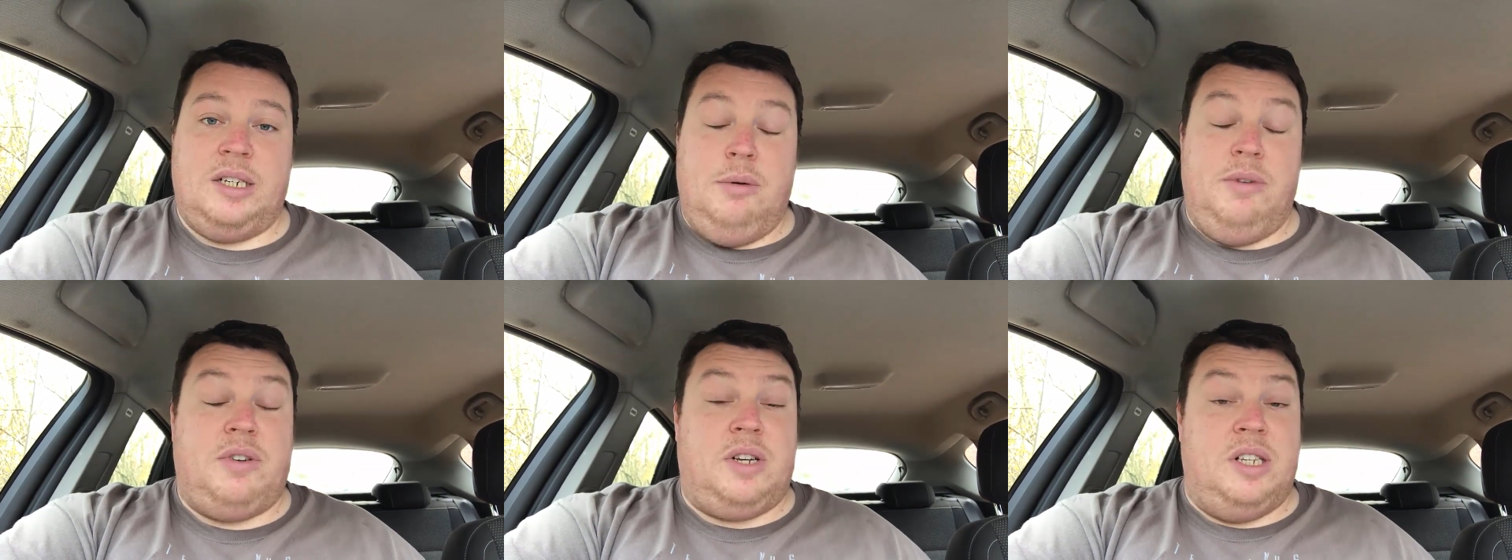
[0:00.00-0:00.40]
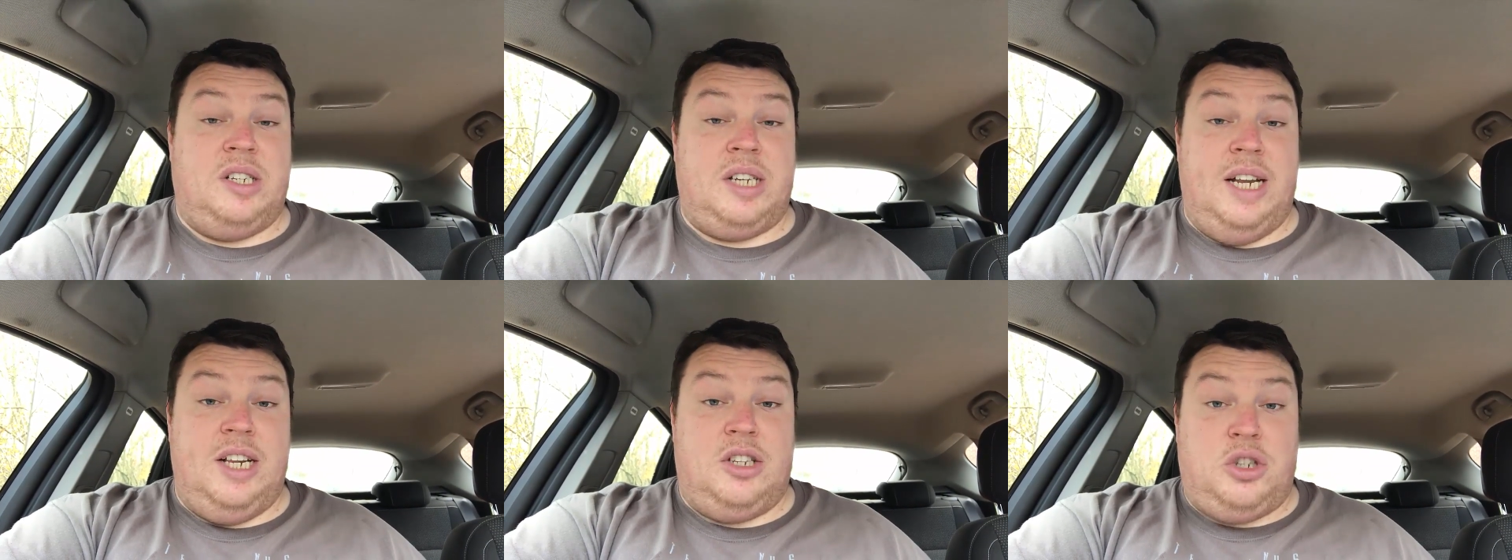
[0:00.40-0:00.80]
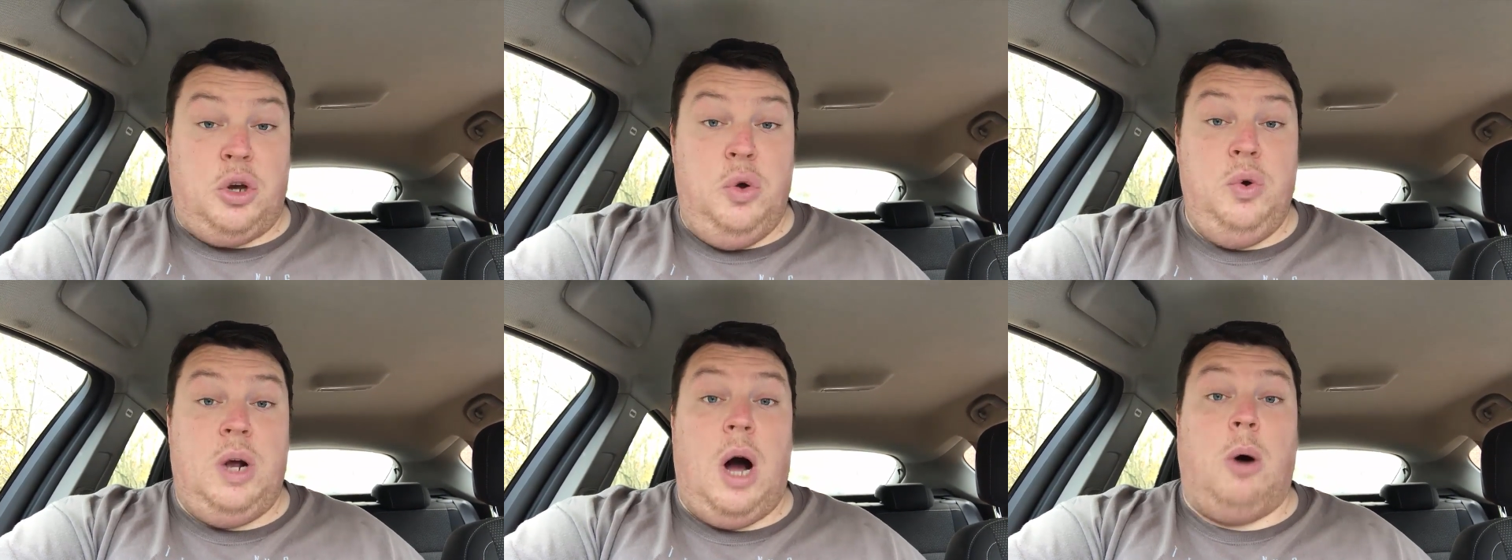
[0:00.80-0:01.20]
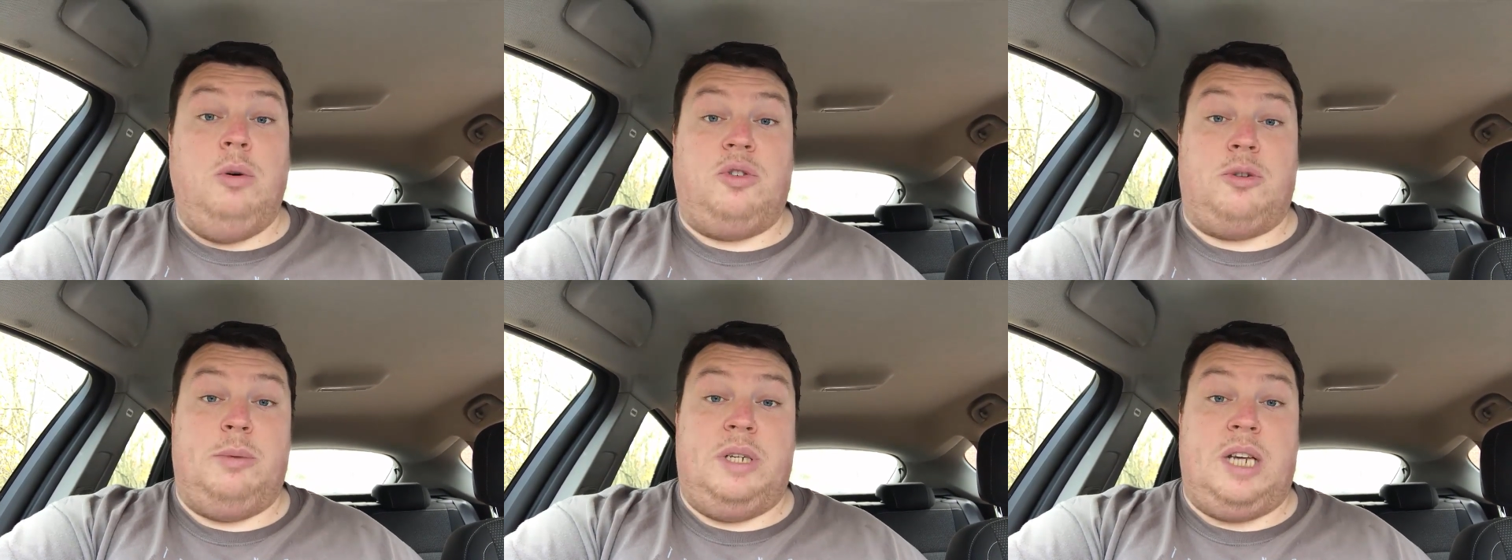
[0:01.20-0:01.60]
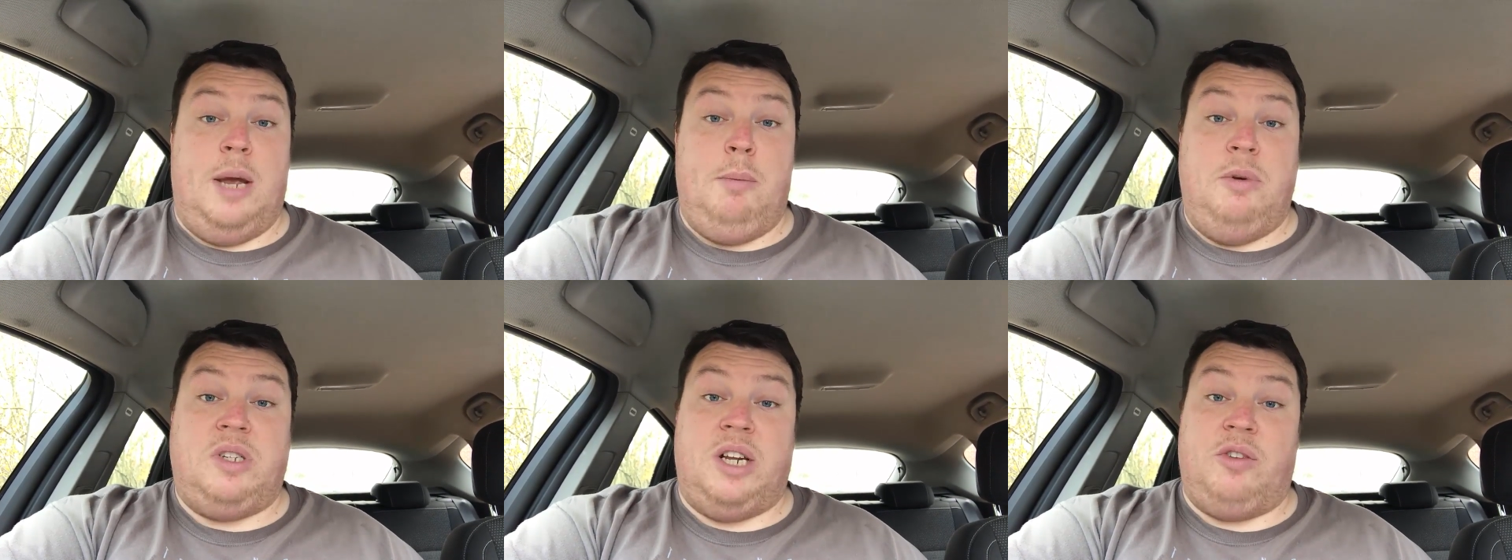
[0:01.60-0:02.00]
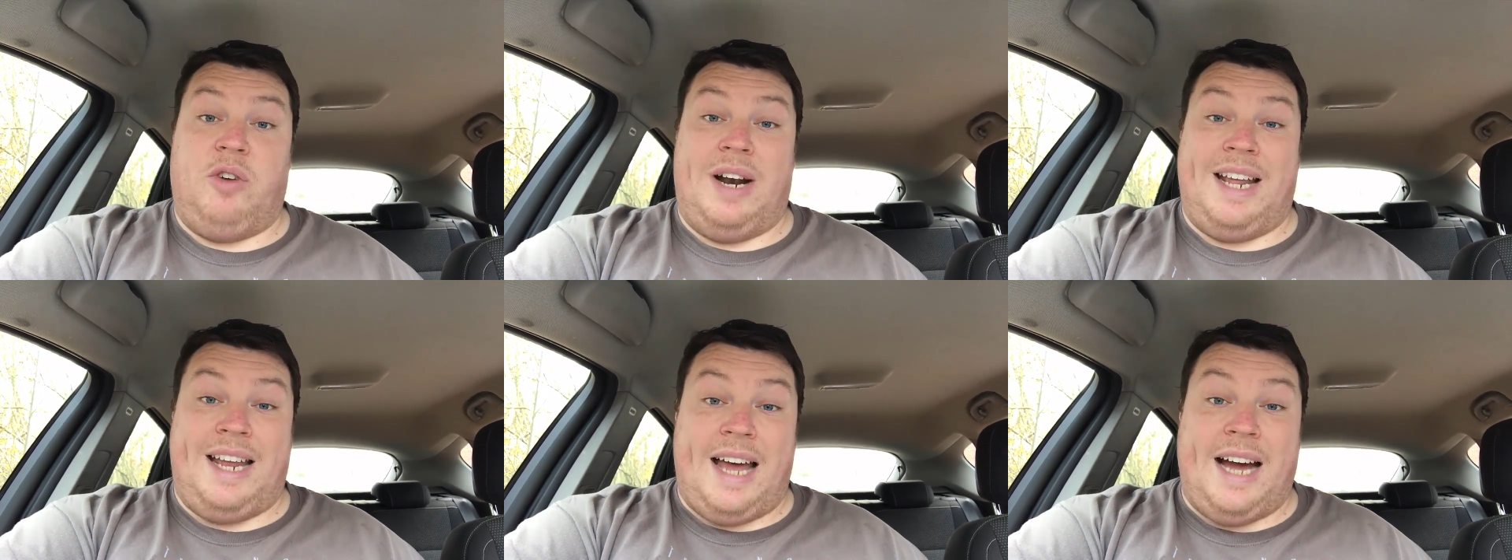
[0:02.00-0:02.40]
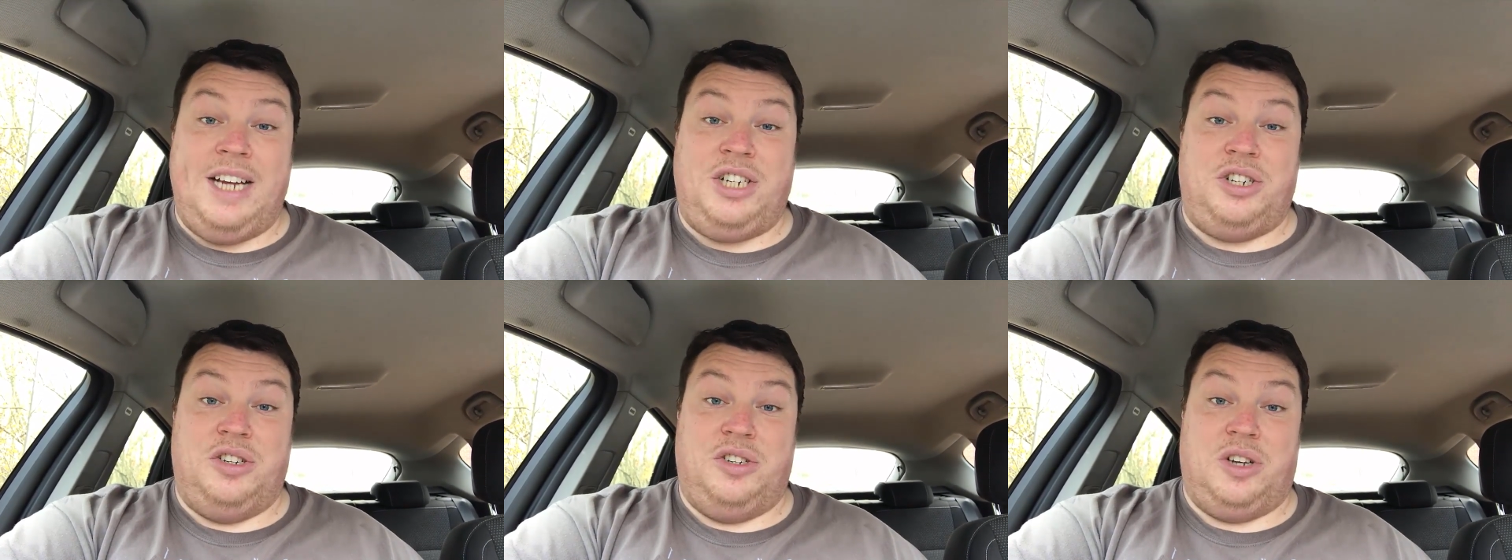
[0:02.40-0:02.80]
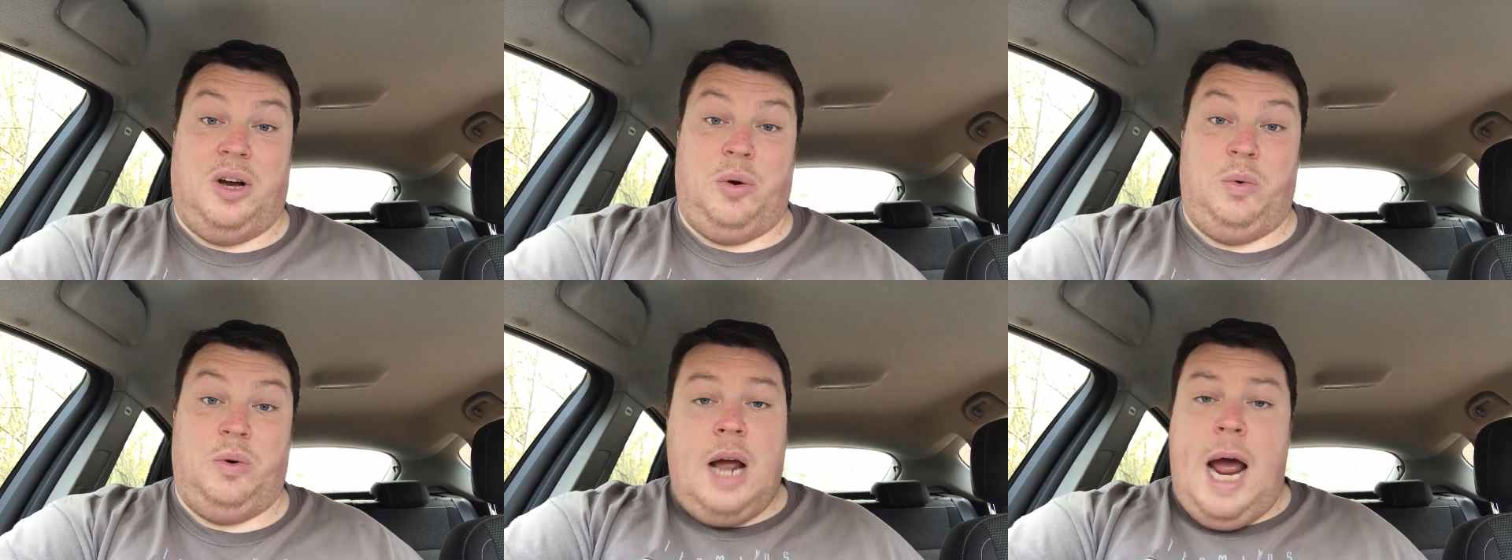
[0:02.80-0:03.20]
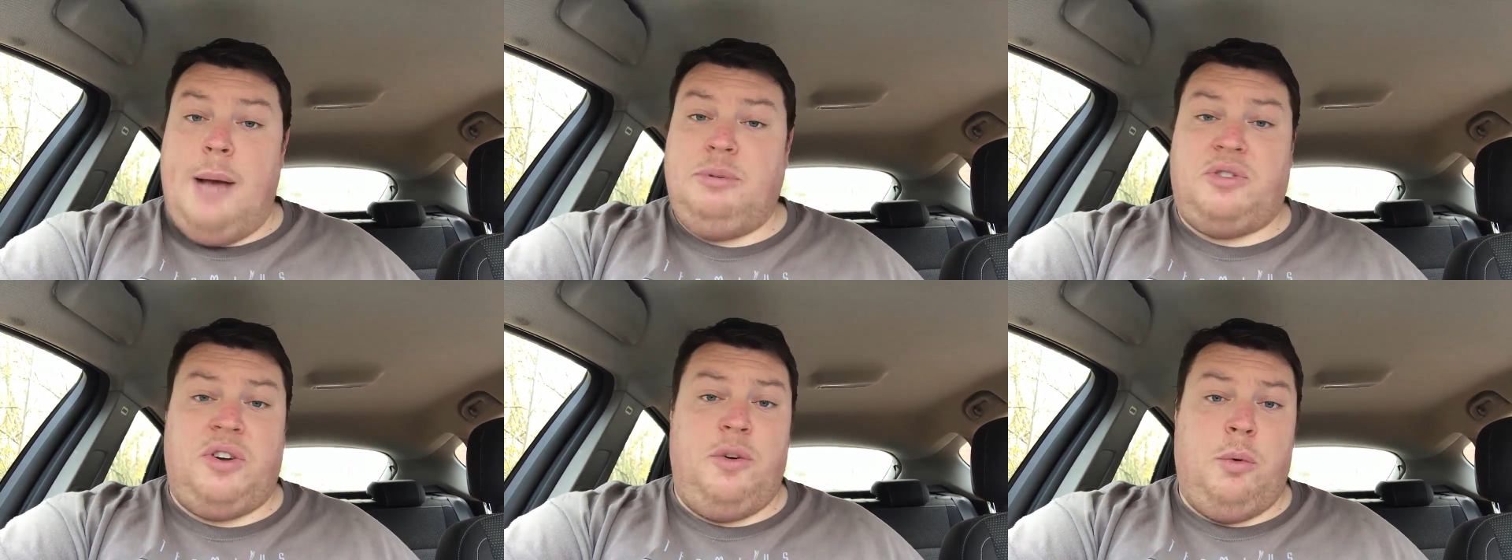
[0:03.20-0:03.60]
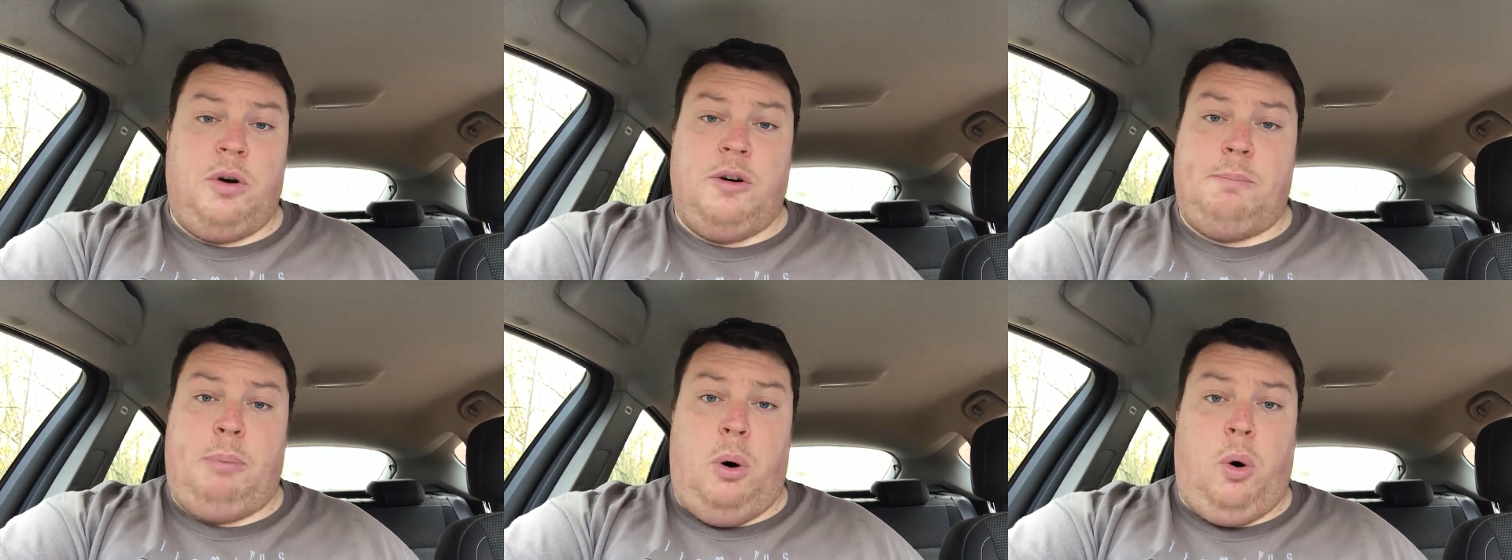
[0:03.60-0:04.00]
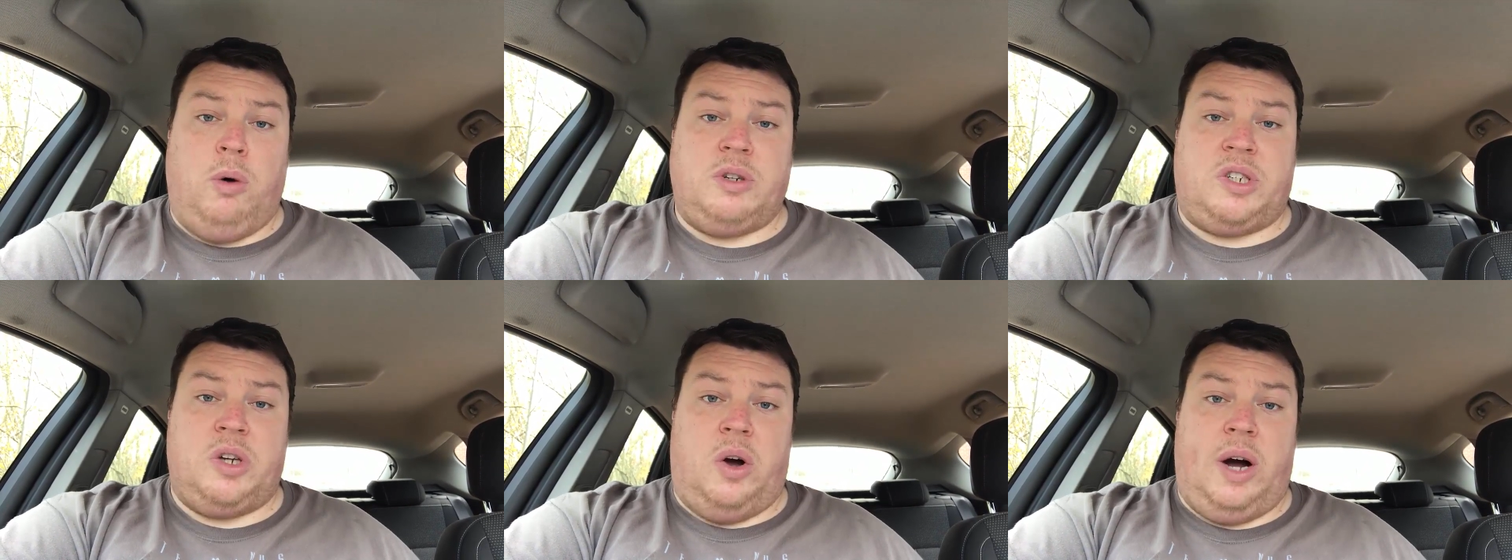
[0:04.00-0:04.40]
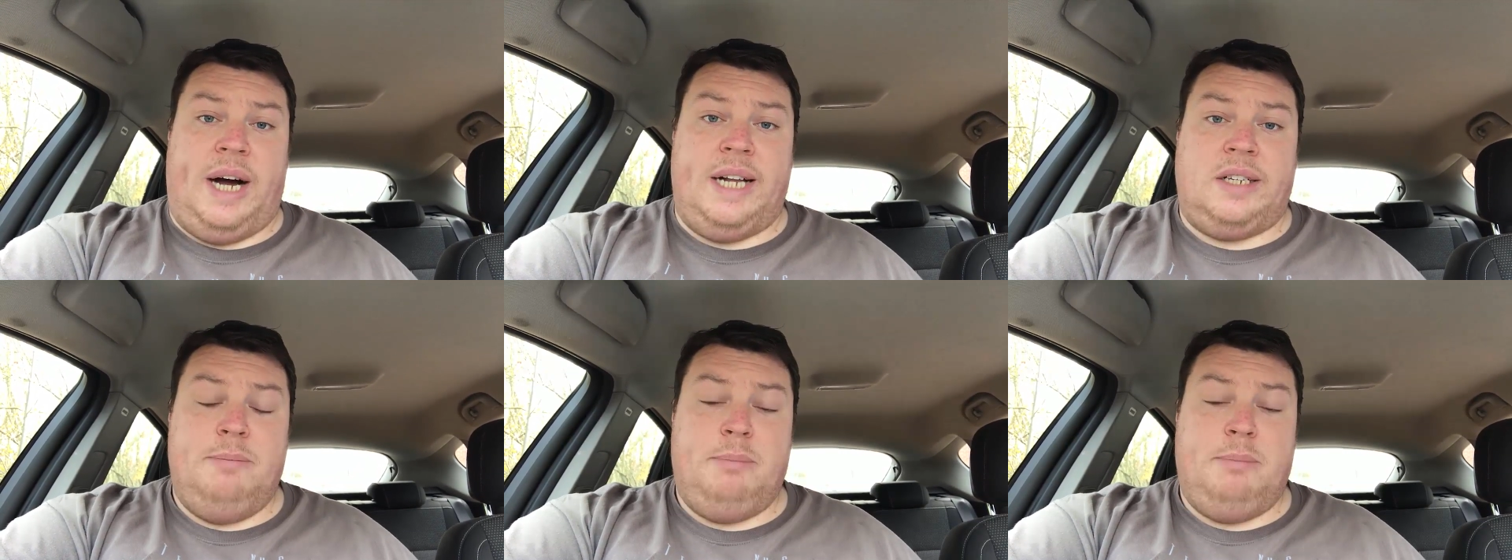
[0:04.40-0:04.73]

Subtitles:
We've conceded 2 goals from a team who's in a relegation zone. Ebbsfleet were a poor side,